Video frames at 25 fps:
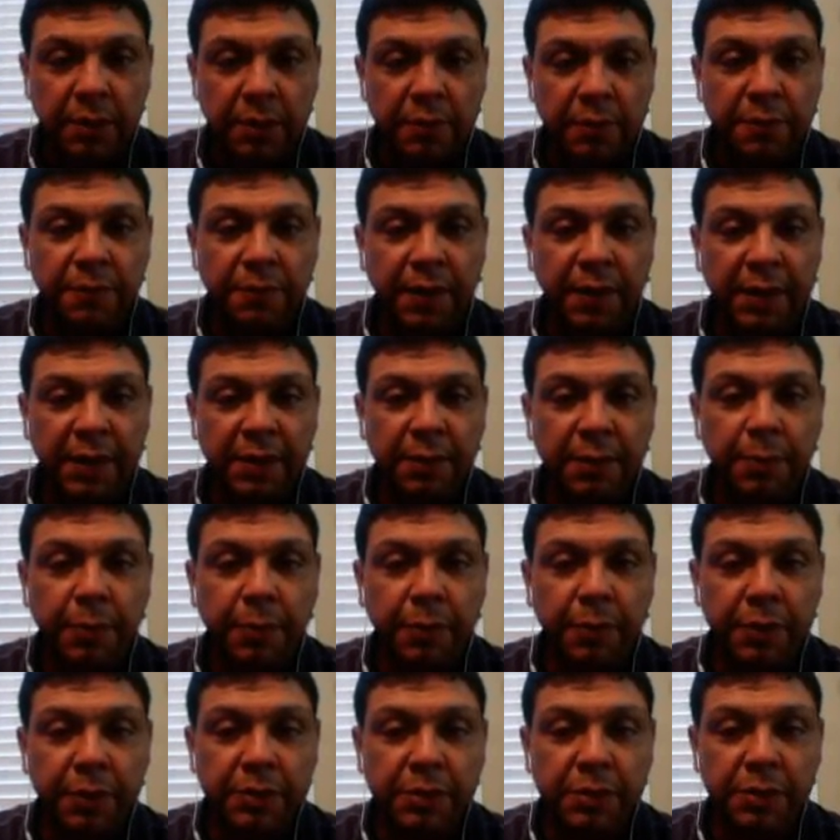Find the
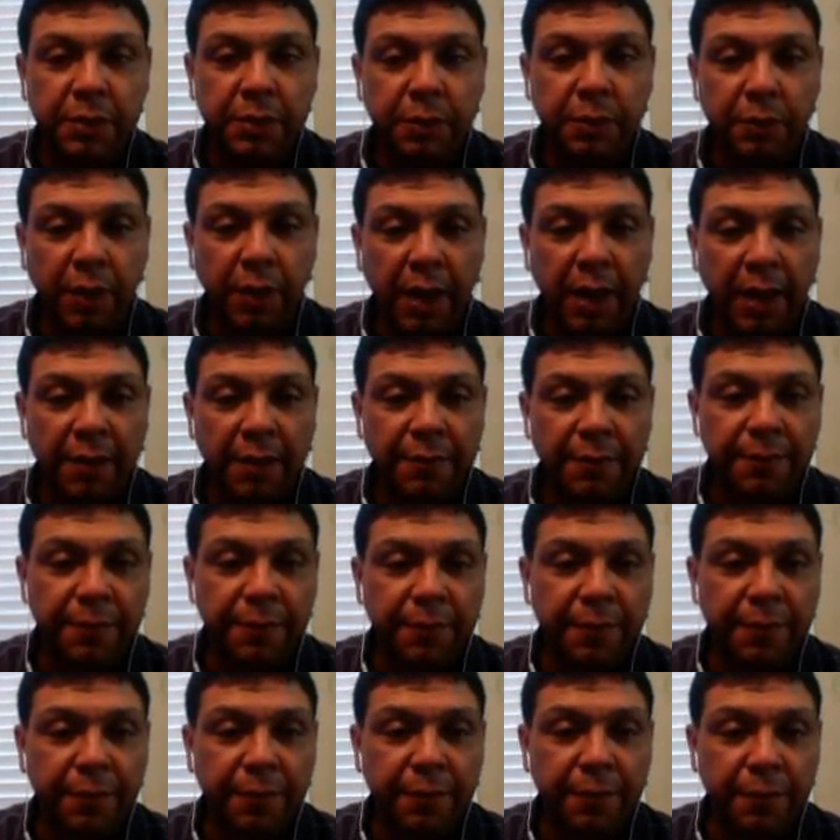points on the
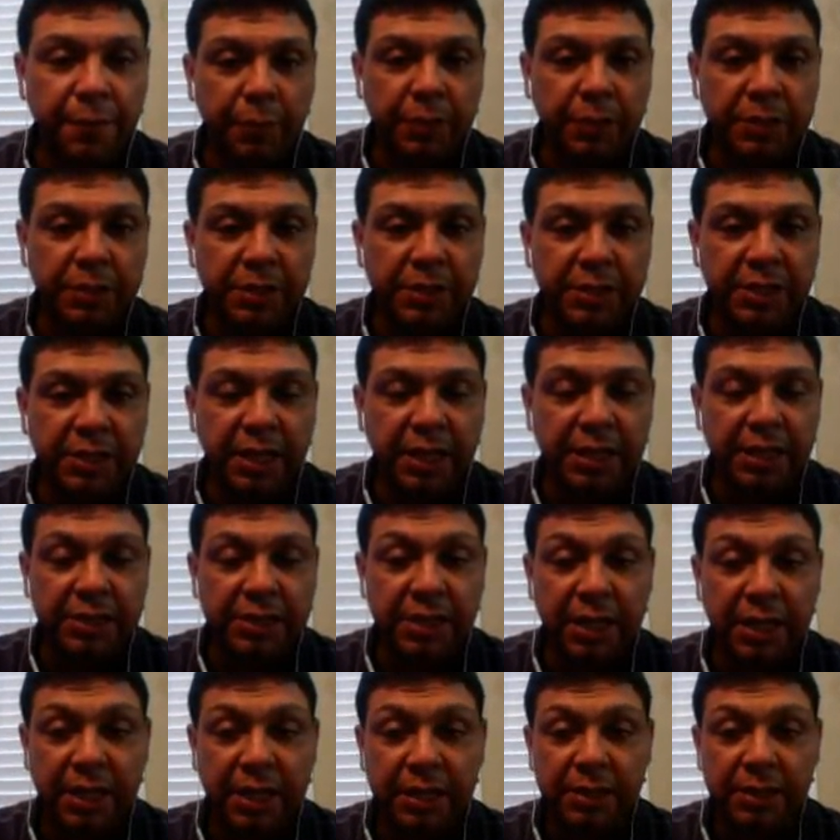graph for which the
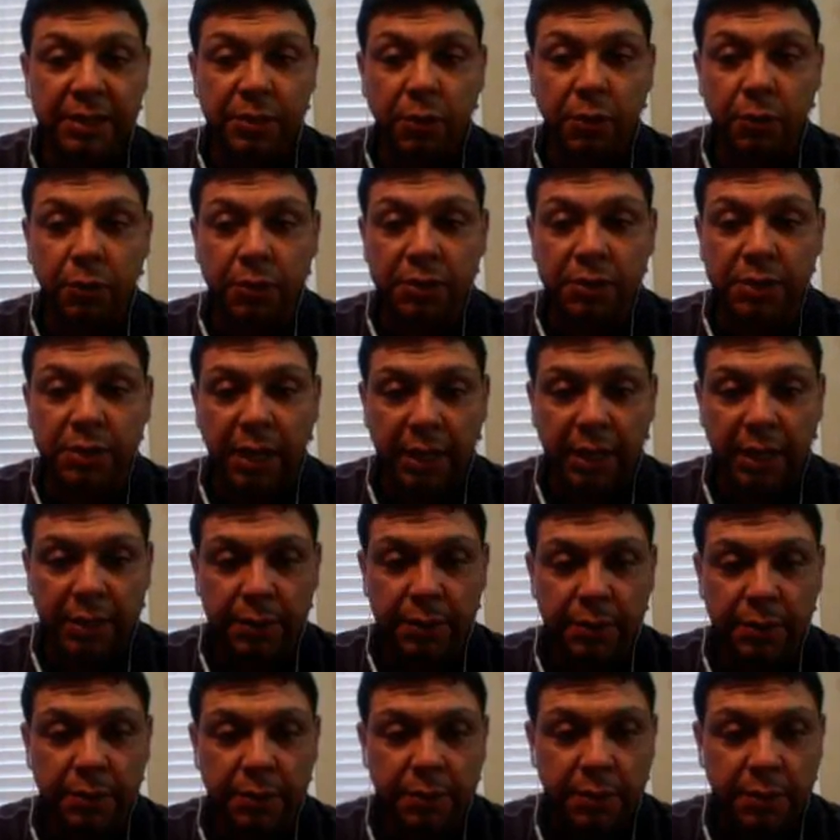tangent line is
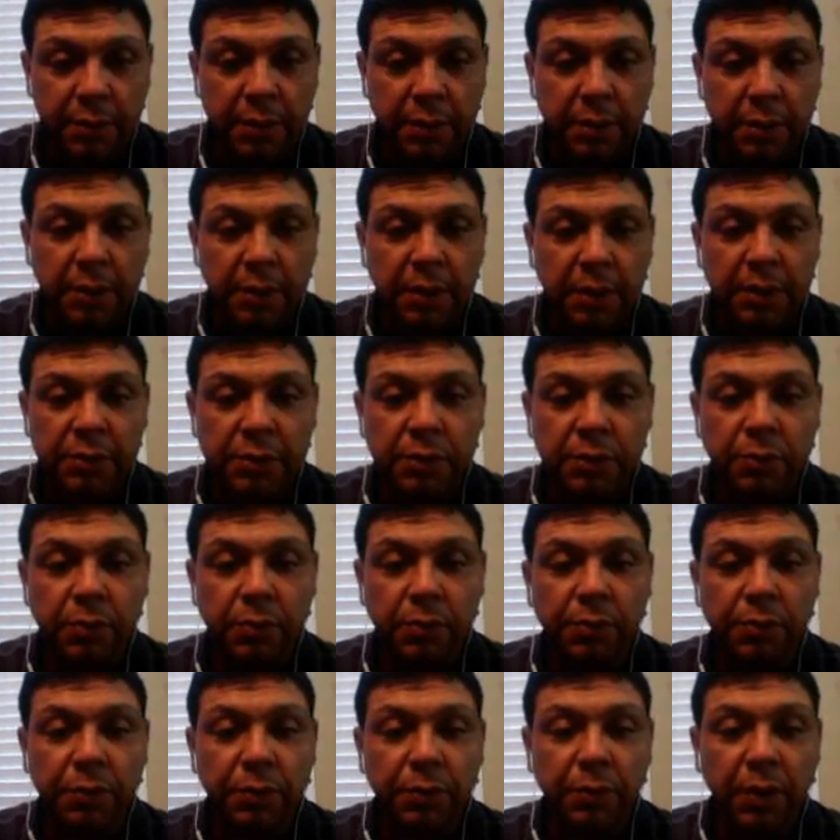horizontal. And so
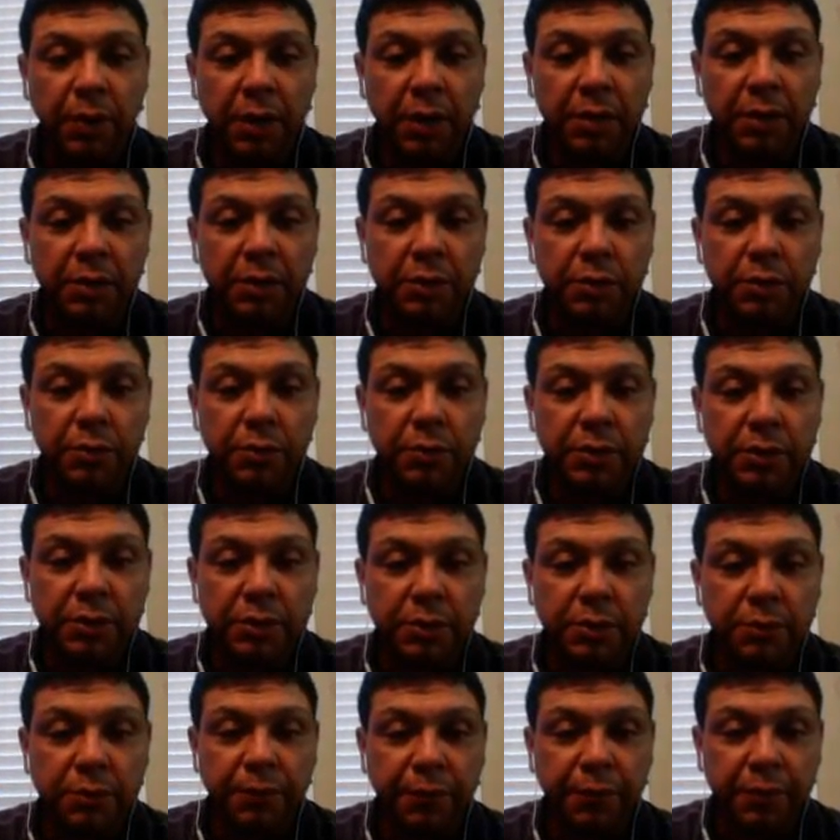what we want to do
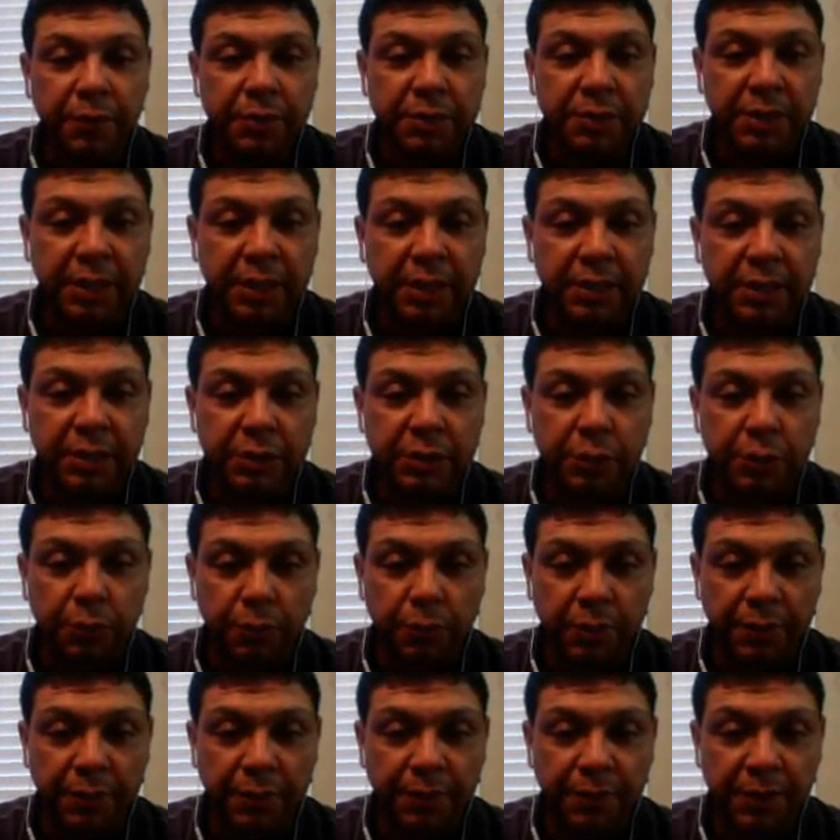is you first take the
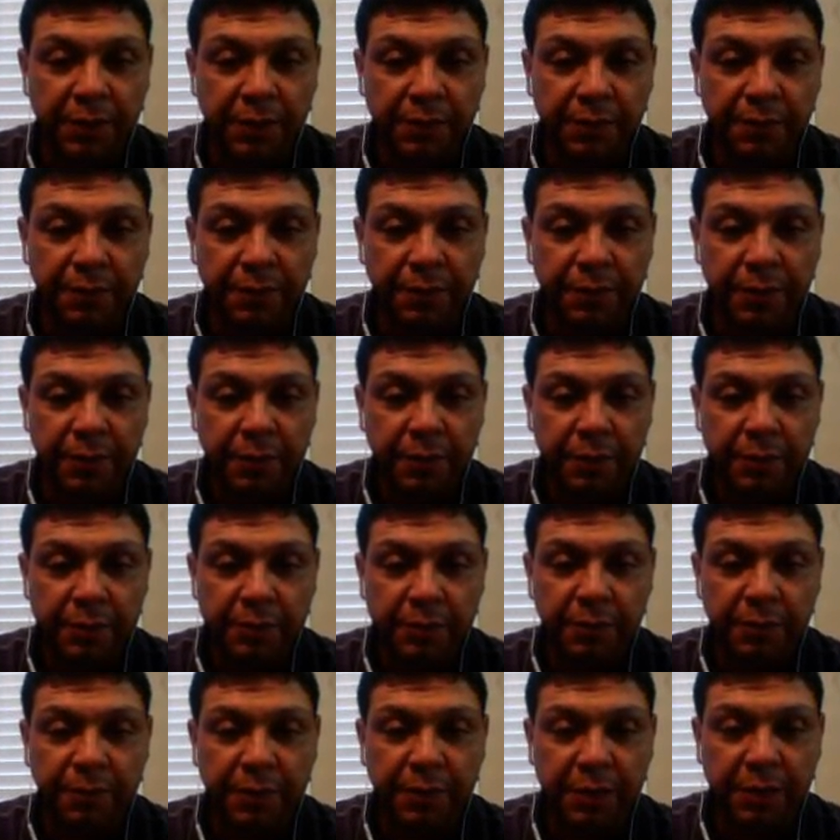derivative.
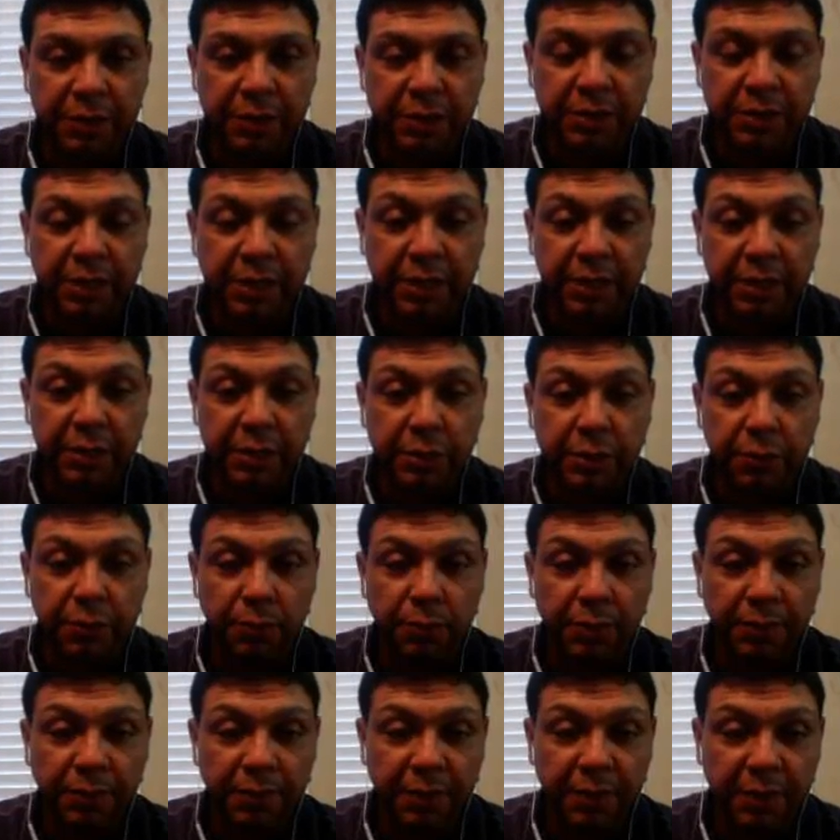Here's your function, take the
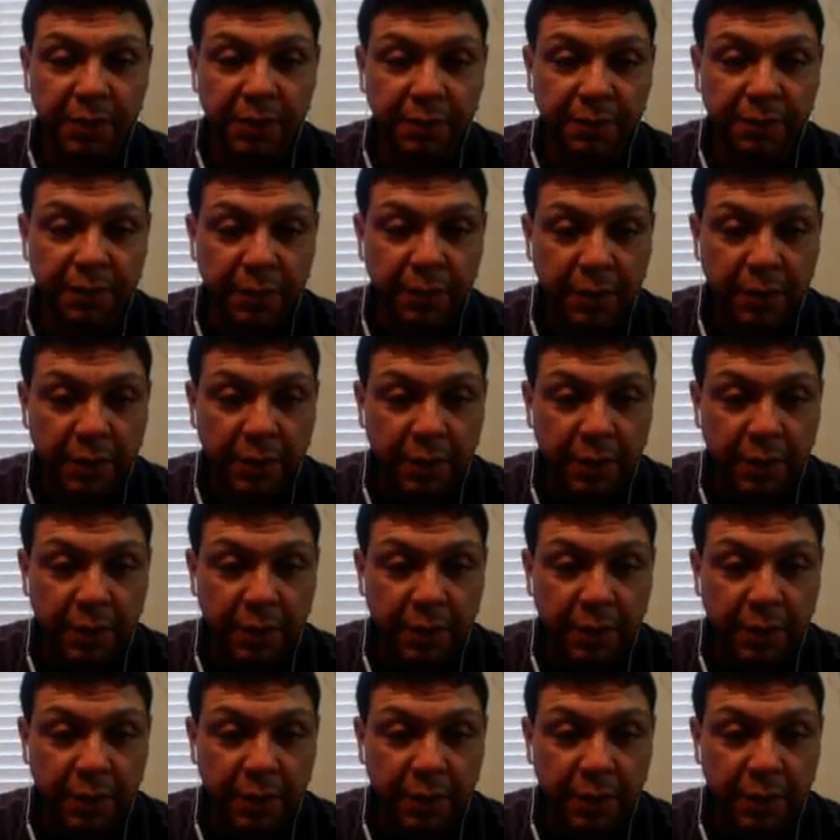derivative.